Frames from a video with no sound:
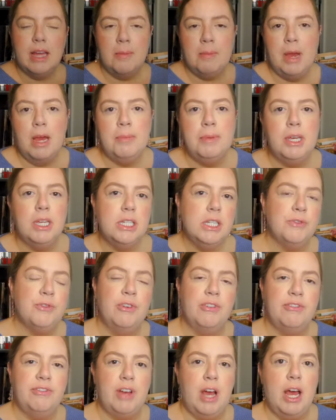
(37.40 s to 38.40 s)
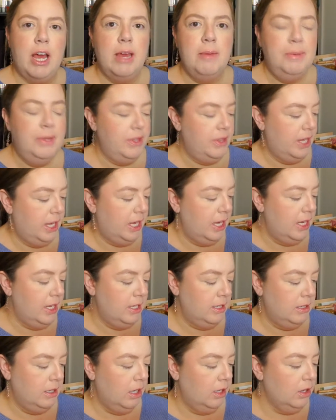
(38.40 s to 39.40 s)
that might be a different vibe
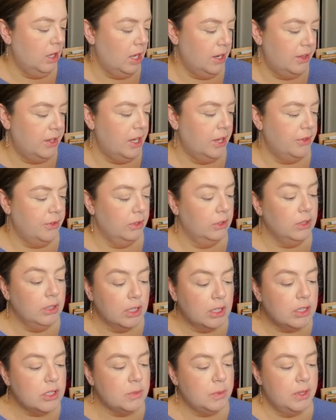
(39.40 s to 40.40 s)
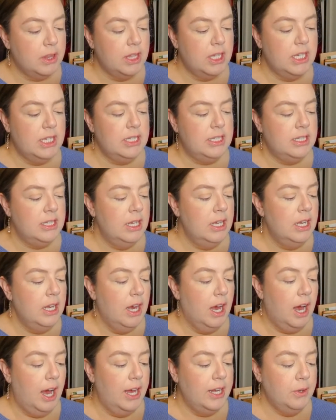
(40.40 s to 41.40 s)
than a lot of the other looks with this.
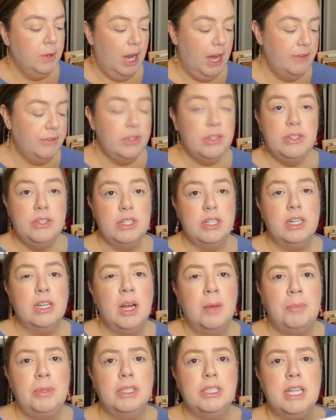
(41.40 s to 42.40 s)
I know I've used it a couple